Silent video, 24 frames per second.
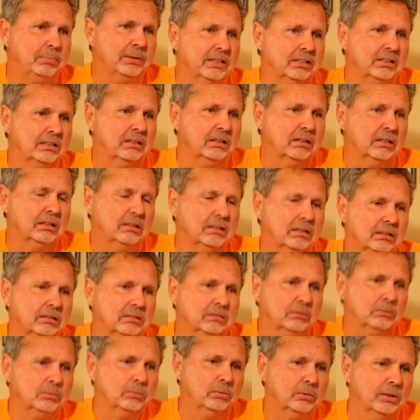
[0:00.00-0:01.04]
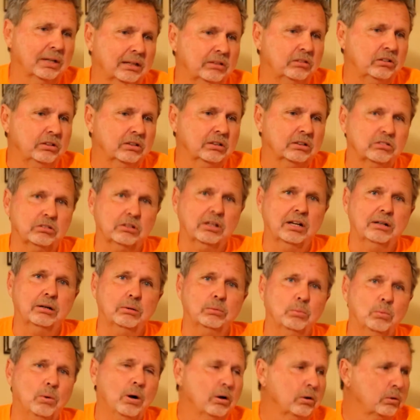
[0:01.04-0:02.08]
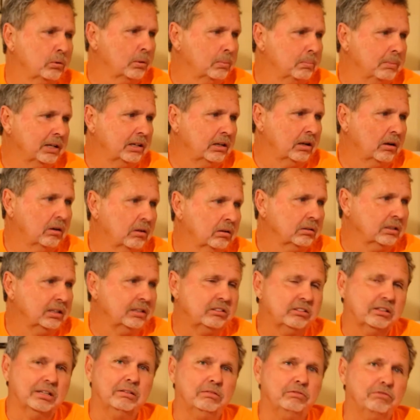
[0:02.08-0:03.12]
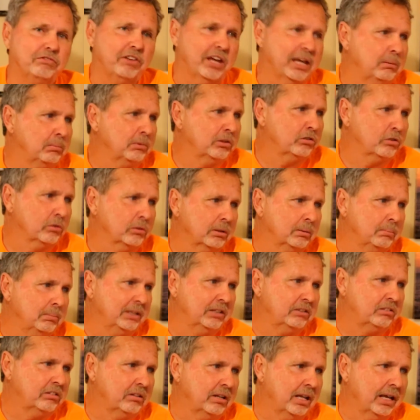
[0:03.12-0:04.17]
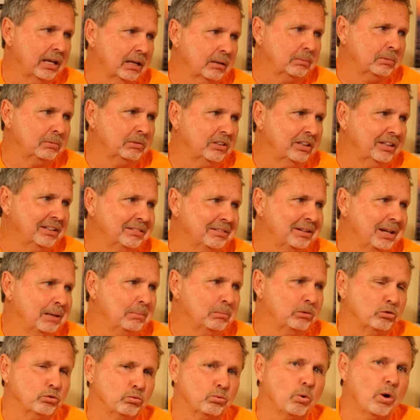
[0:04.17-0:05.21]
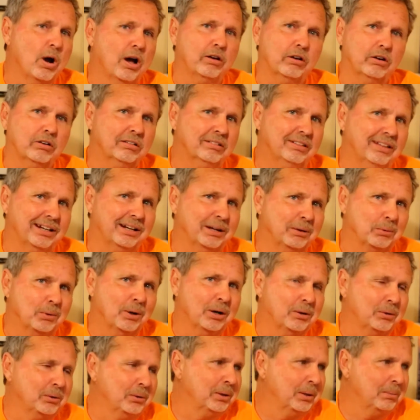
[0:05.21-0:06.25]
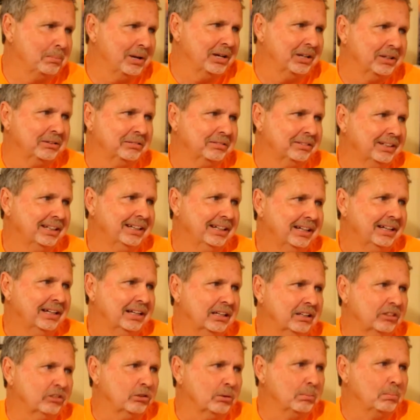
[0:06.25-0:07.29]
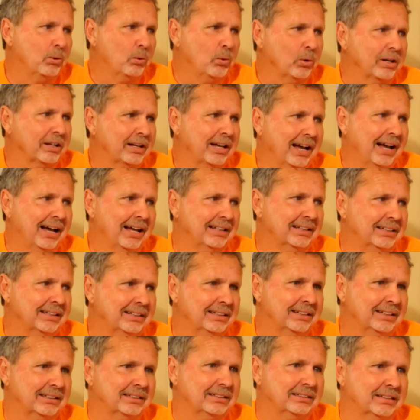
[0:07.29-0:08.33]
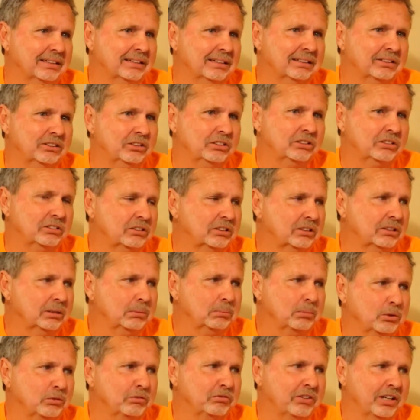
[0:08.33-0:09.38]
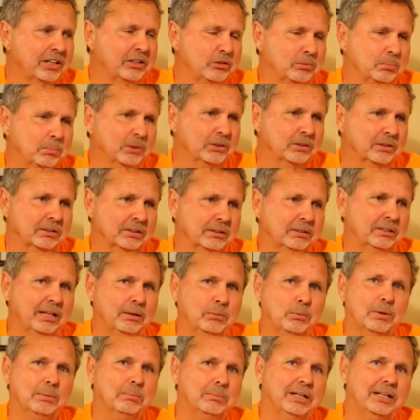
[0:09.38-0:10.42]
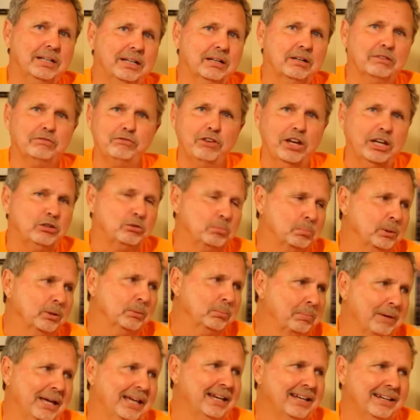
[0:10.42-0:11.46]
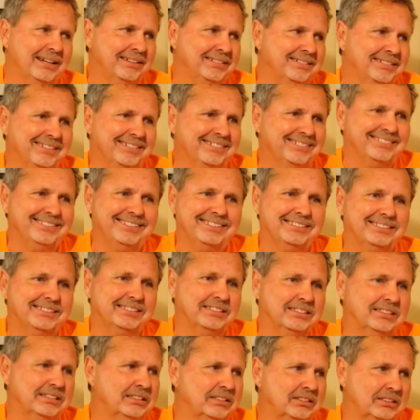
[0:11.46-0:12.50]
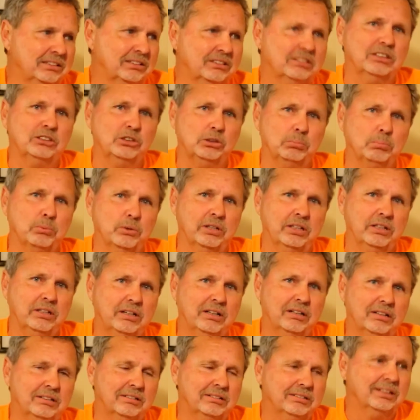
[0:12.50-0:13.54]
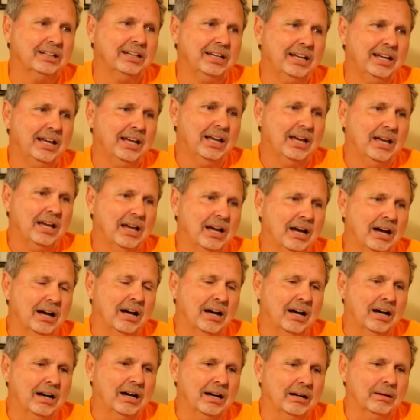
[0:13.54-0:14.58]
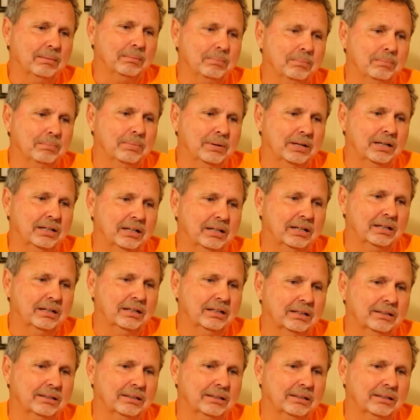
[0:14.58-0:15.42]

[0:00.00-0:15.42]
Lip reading: been, what I do is I walk with my dog. He's getting famous on the beach now. His name is Rudder, like a rudder on a boat. And it's a border collie, and you can see him on Facebook, and they want me to get a Facebook page and all this because he's such a pretty dog. What